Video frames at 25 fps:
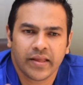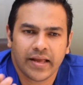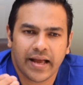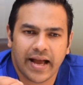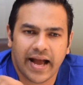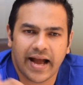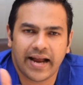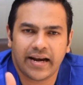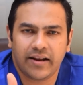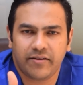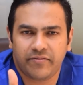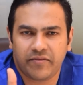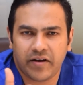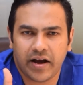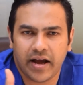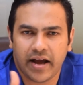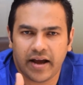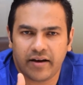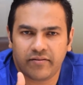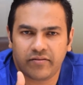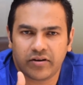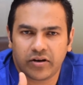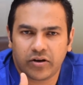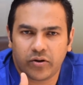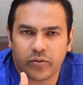And if I
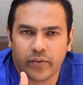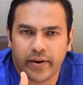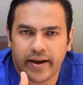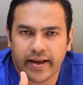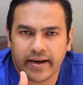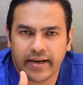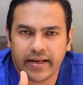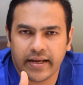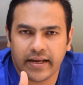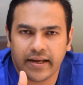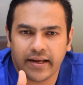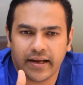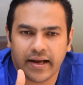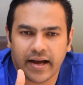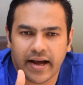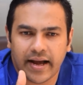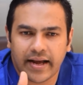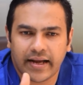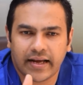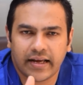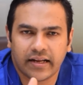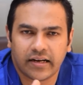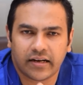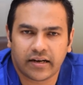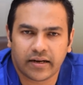have a query,
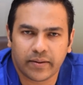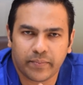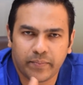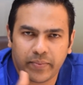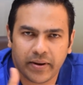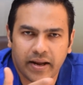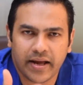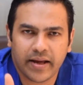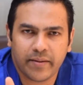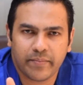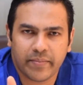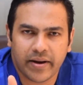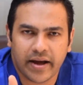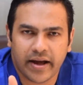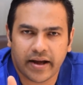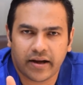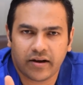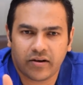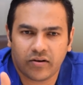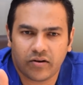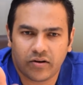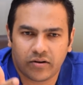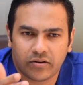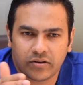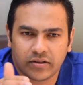I can reply
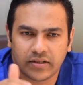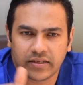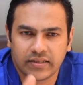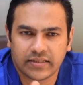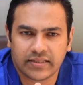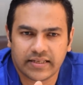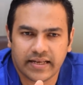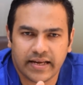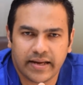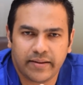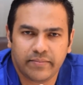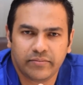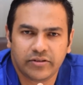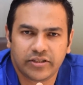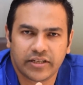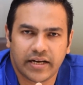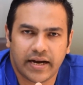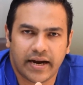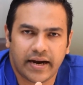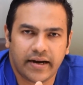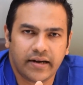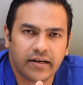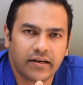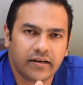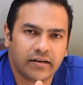back onto the same
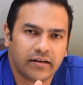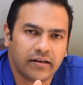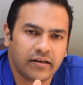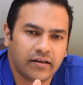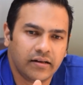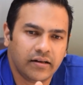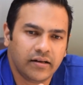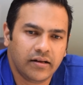chat